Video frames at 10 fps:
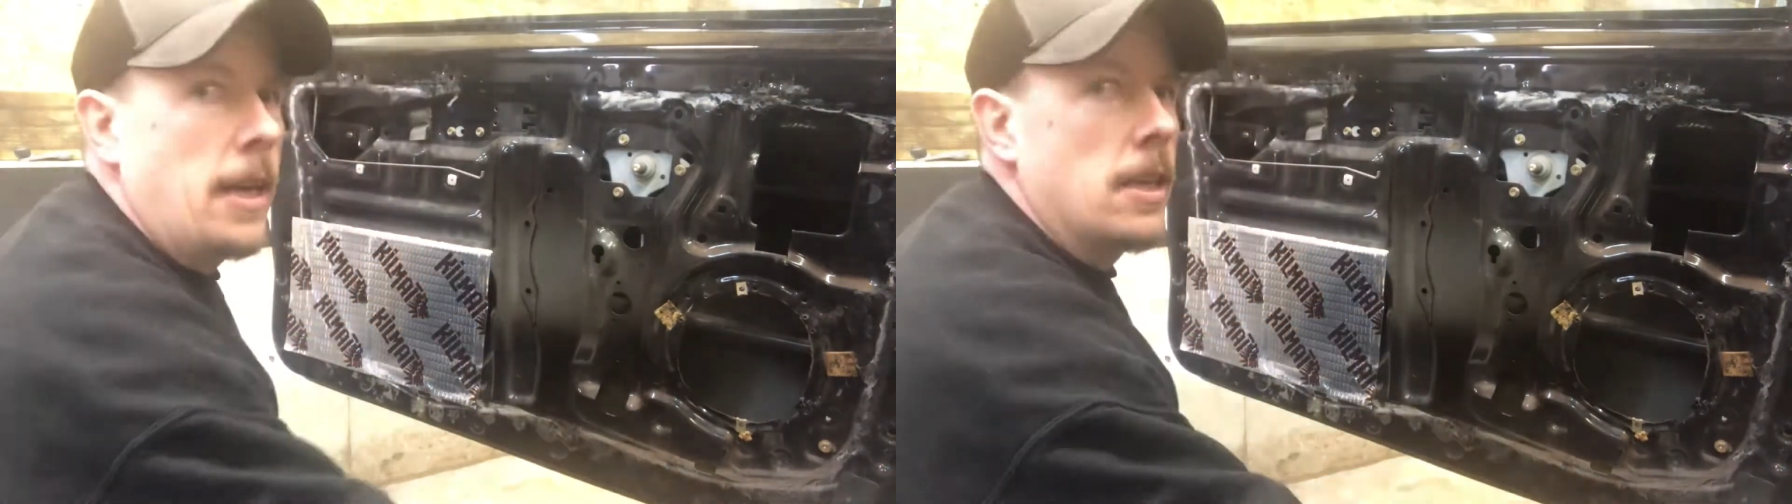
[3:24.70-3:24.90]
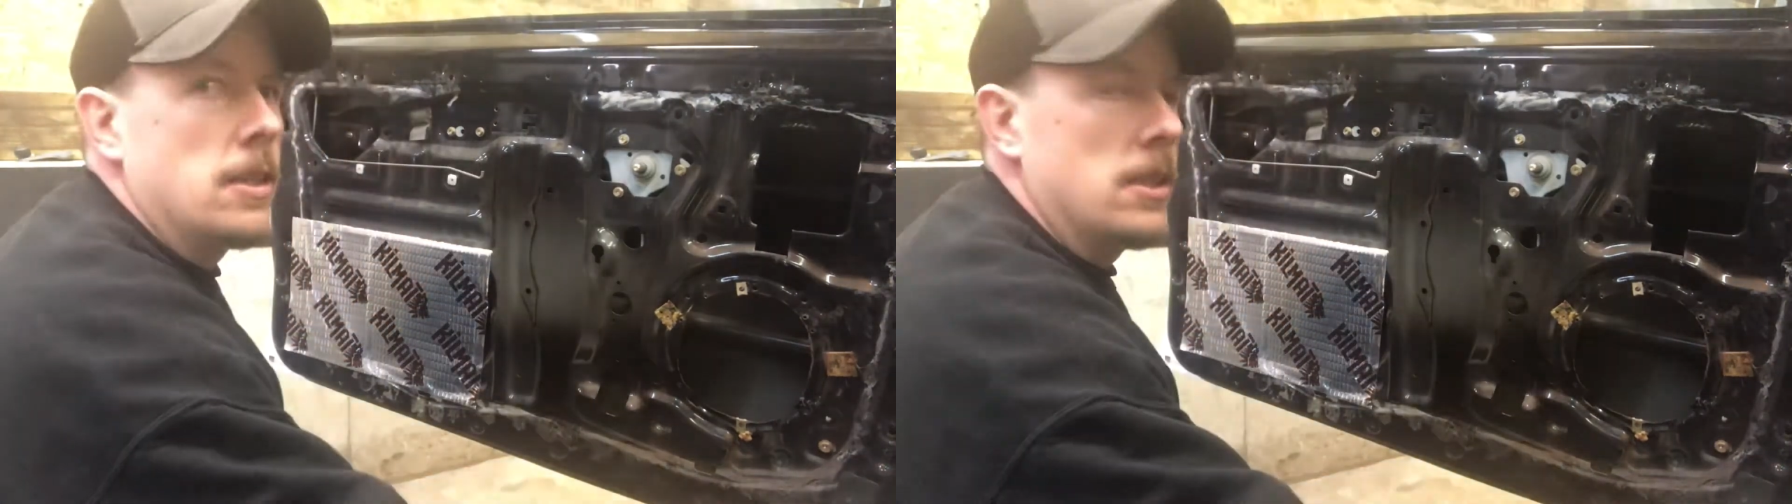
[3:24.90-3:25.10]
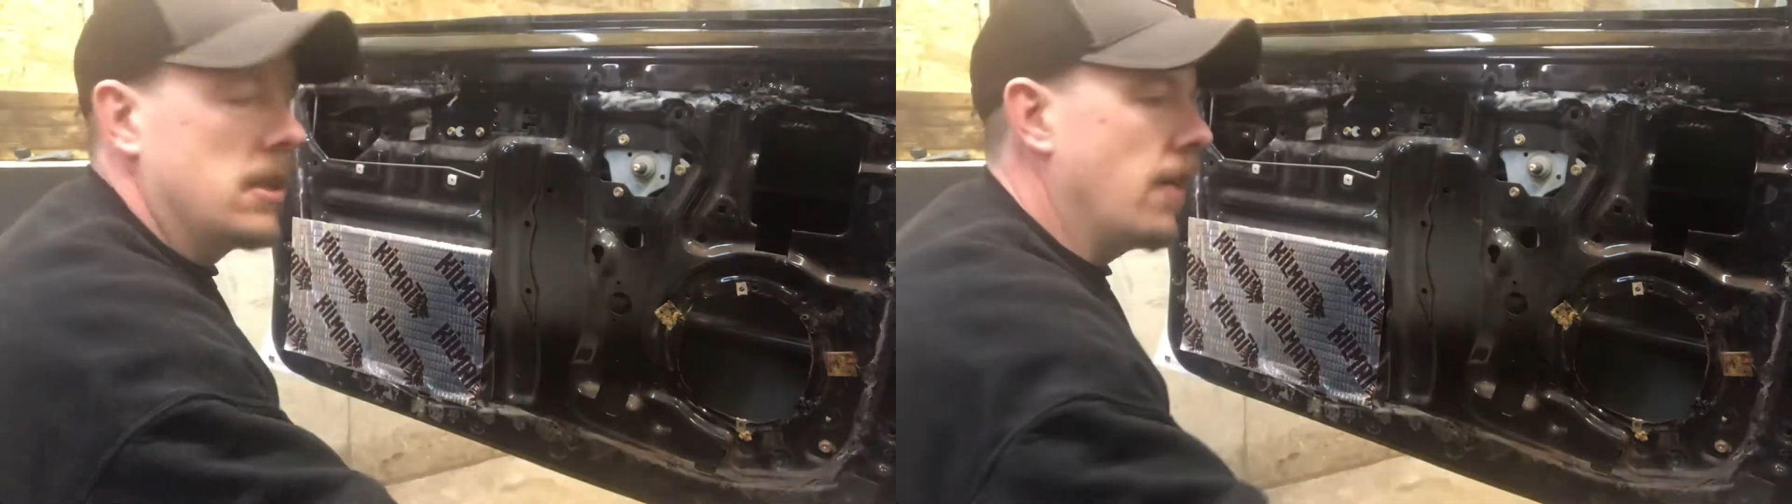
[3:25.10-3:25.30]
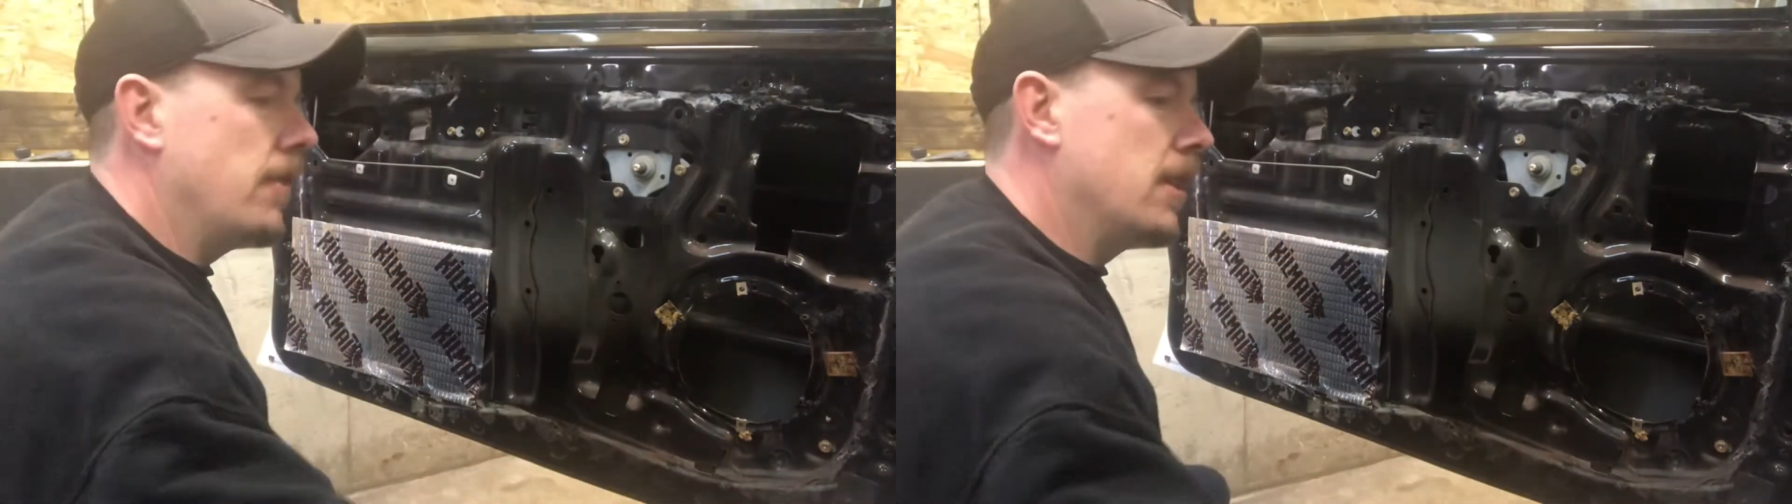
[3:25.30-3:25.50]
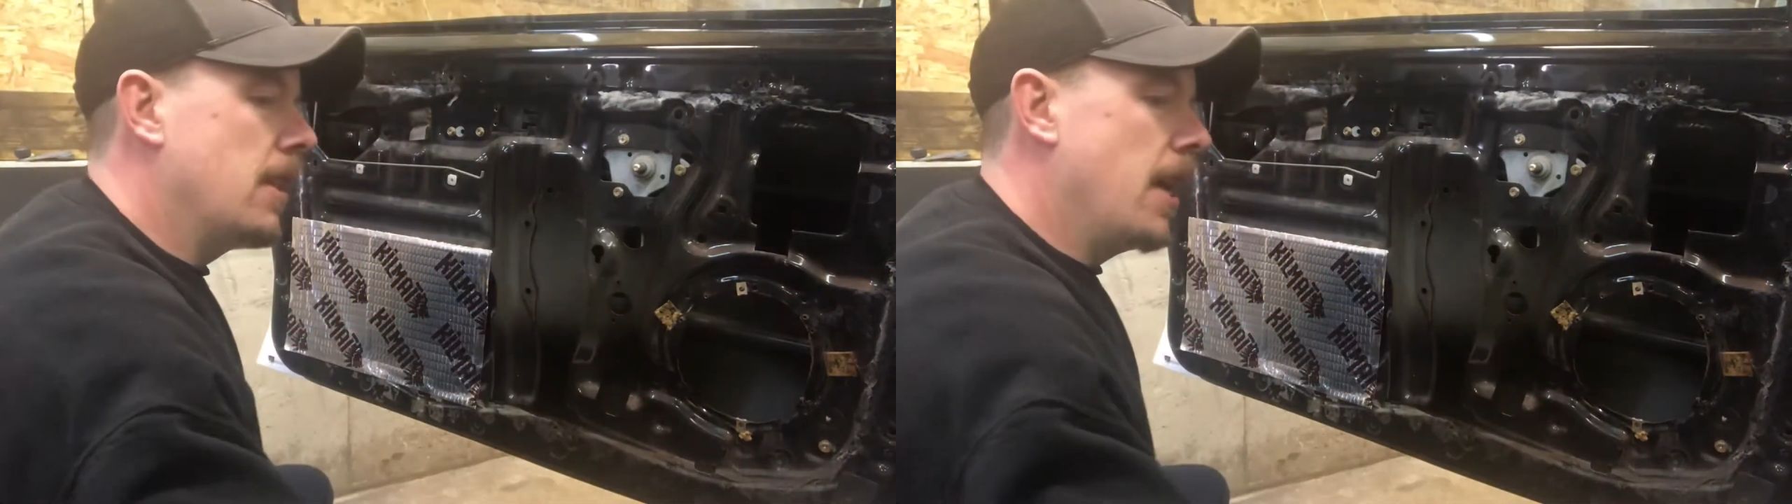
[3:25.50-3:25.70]
because the stuff is
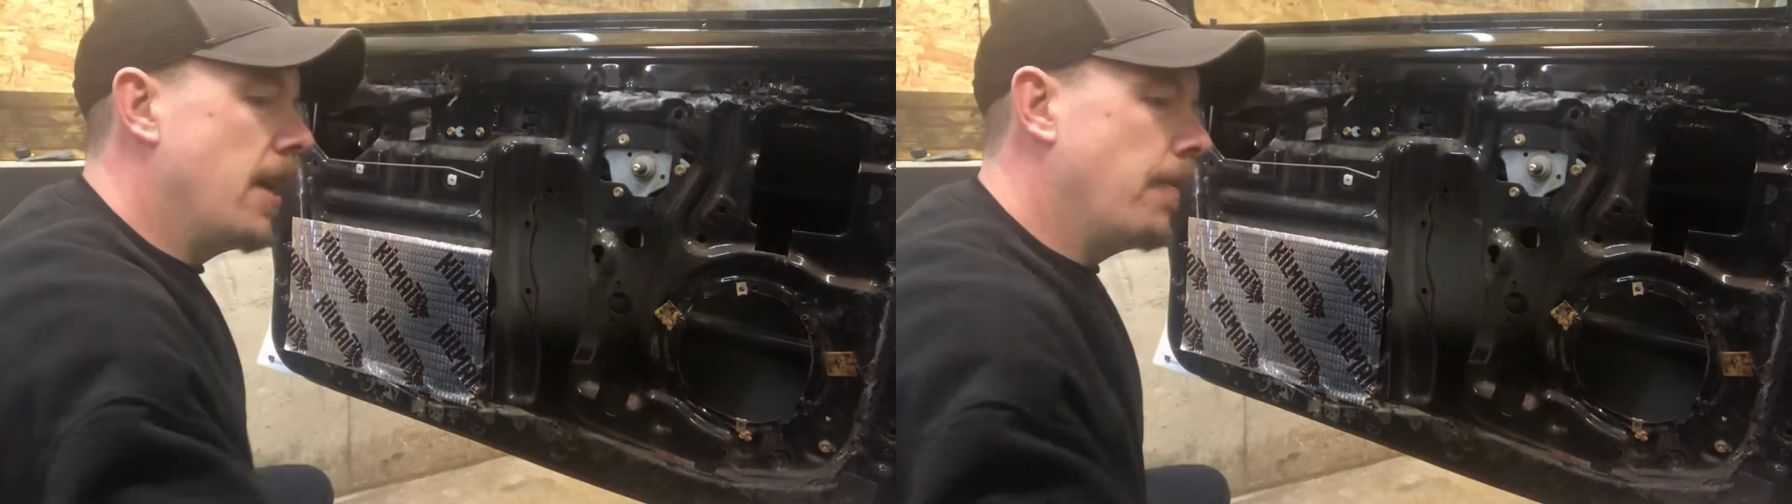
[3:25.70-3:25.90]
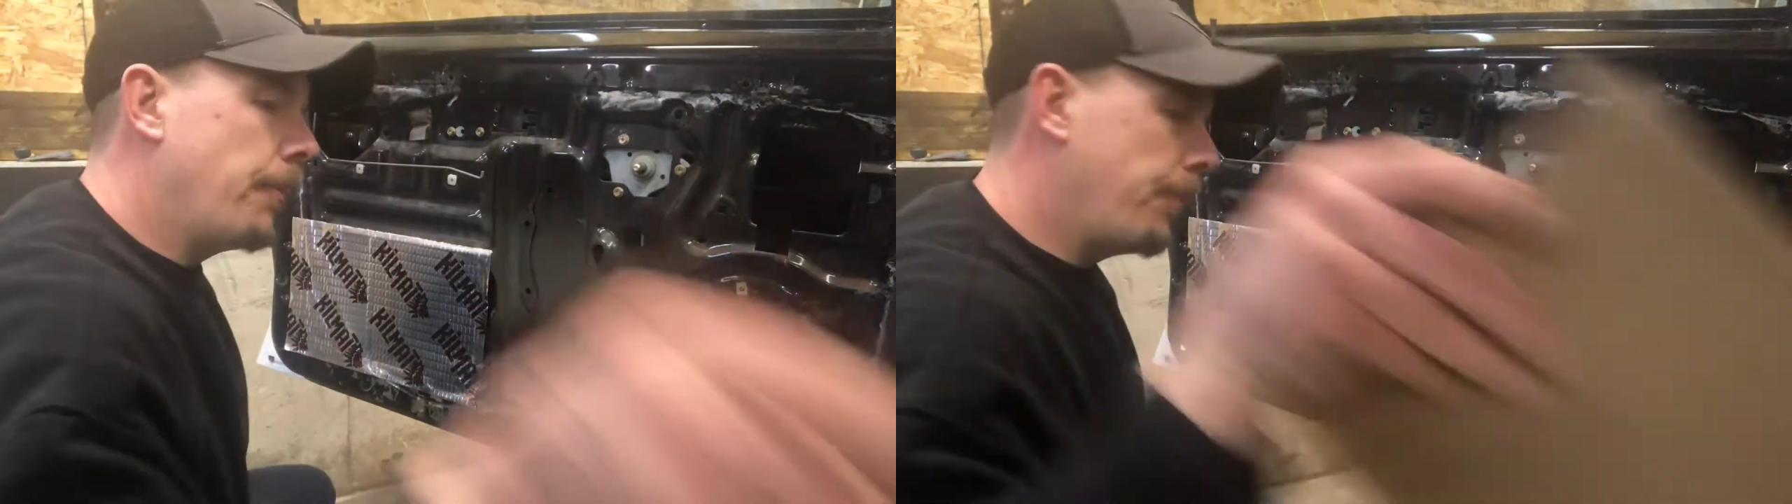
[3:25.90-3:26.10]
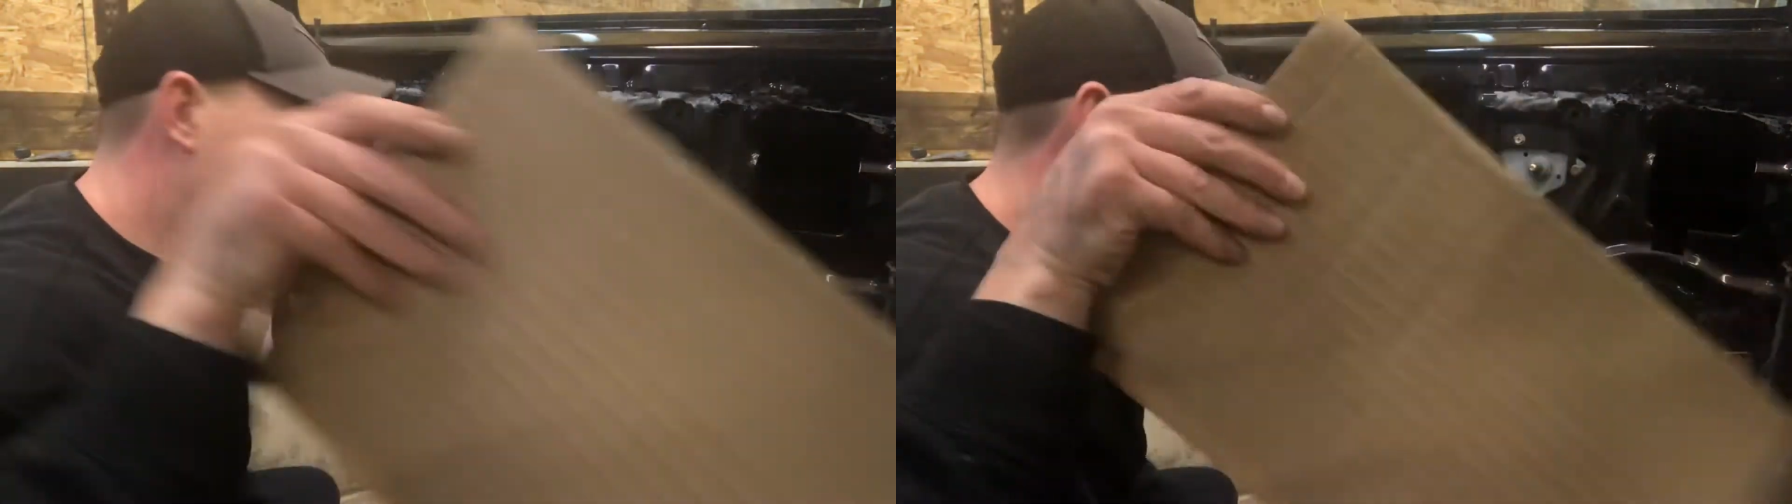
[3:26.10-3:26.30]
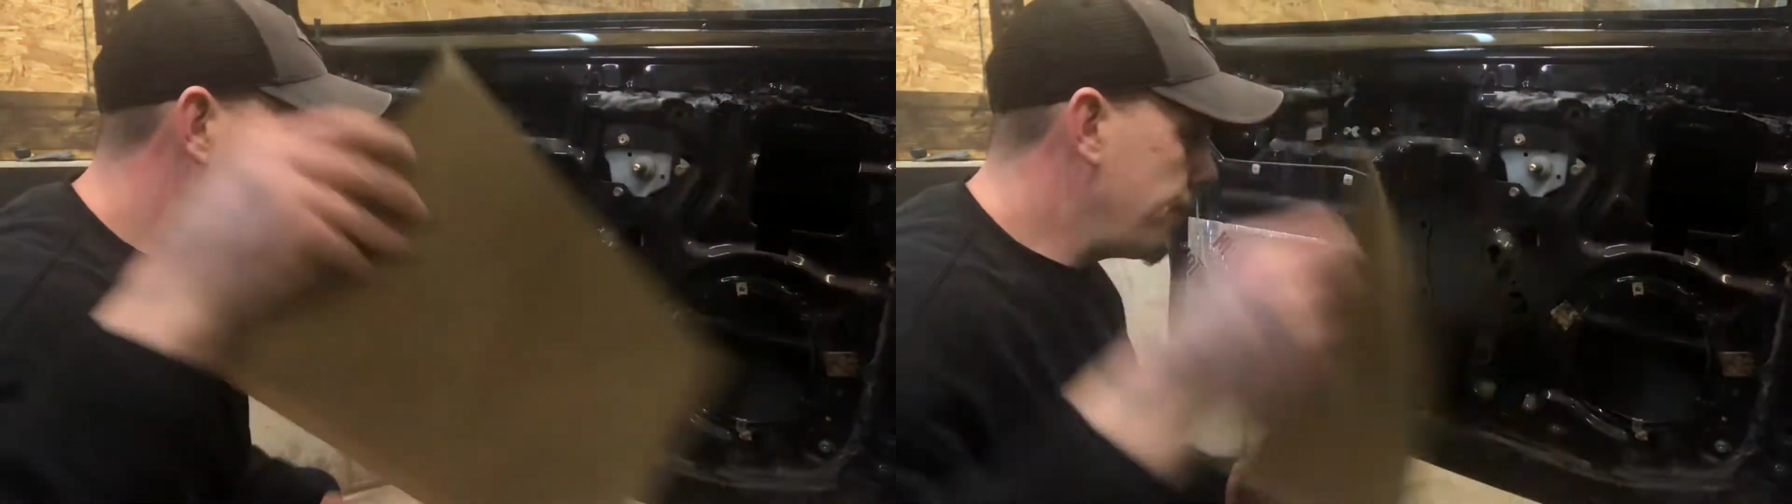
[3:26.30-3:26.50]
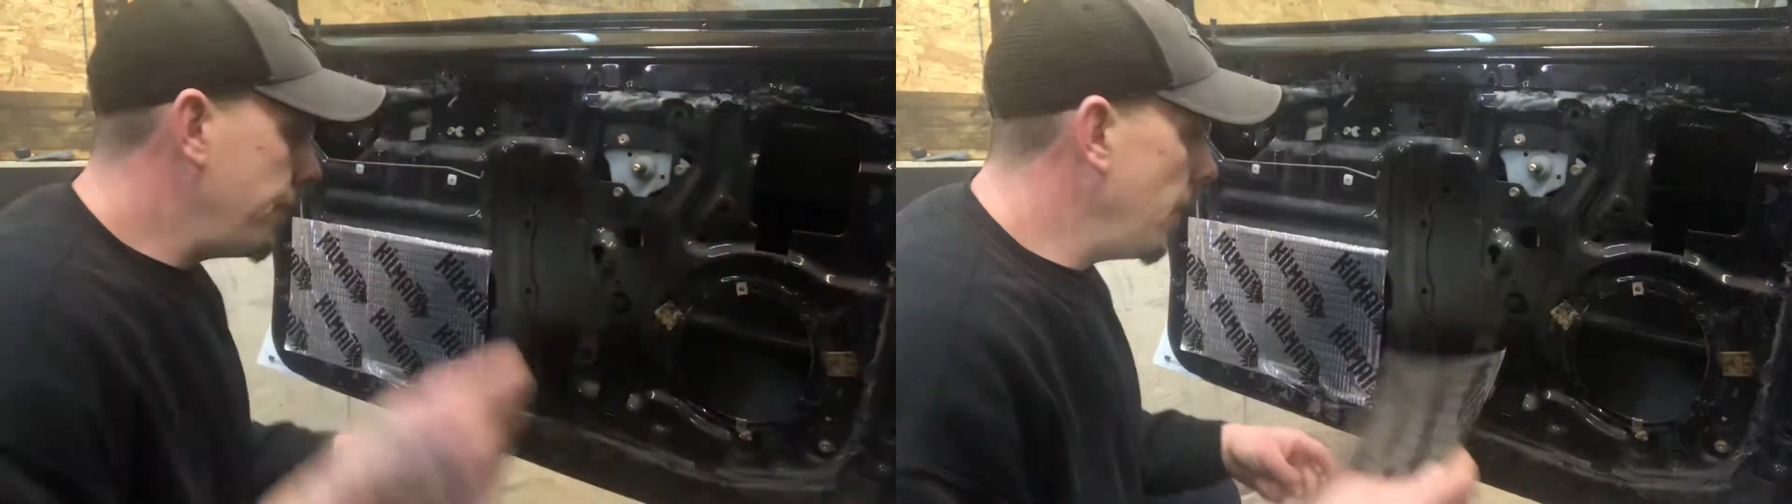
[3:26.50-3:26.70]
thin.
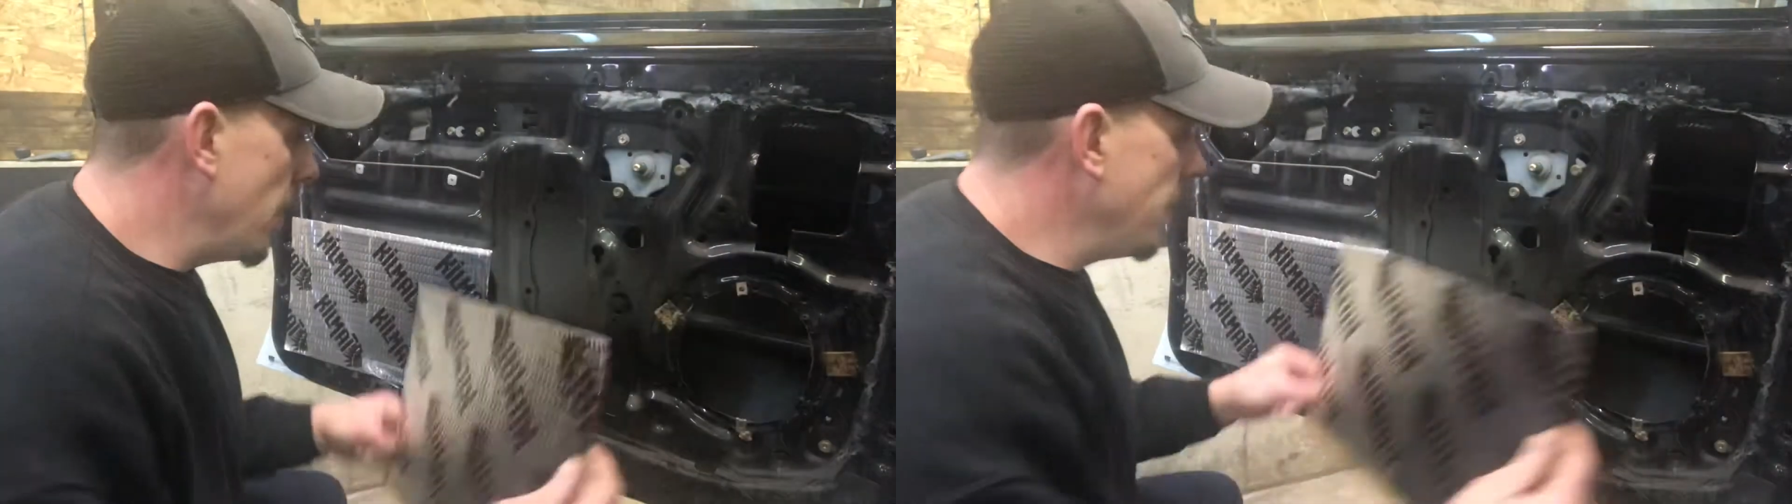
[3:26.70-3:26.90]
I mean,